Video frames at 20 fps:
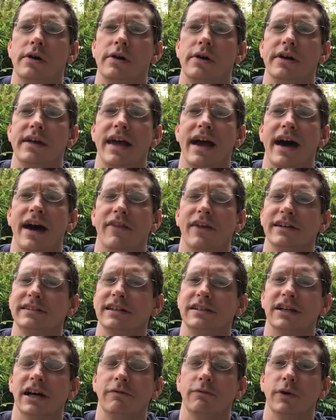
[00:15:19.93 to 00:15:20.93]
Yeah, that's
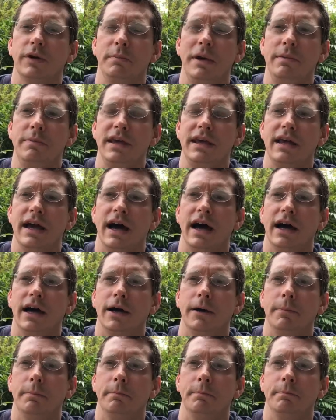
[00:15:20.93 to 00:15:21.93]
a tough one. Maybe,
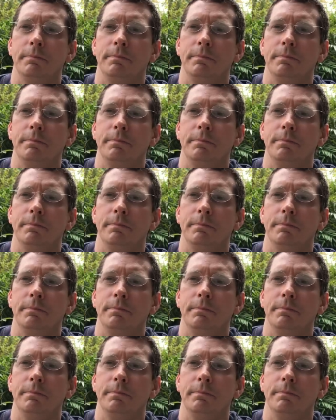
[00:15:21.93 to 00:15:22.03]
yeah,